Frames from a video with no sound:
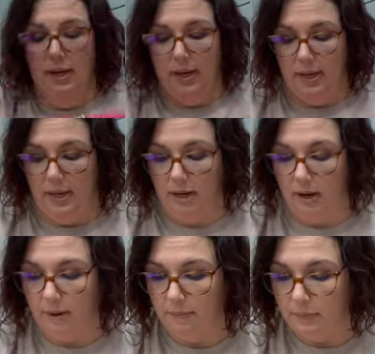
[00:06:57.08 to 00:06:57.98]
in
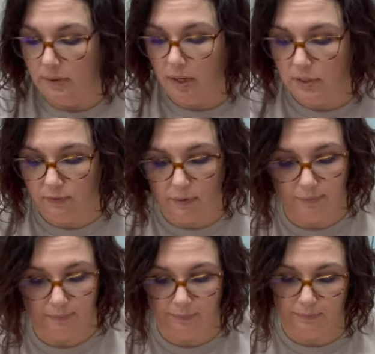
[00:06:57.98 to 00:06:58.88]
Huntsville
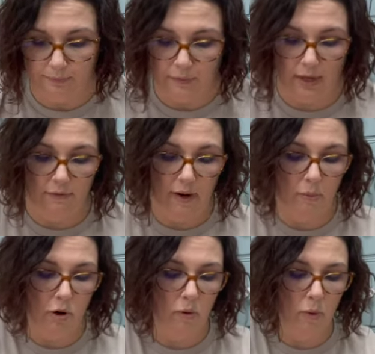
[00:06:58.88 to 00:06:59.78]
at
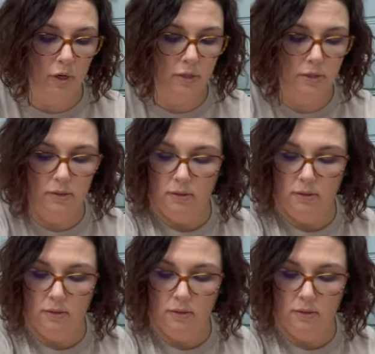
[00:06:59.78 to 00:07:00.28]
Fiber Artworks.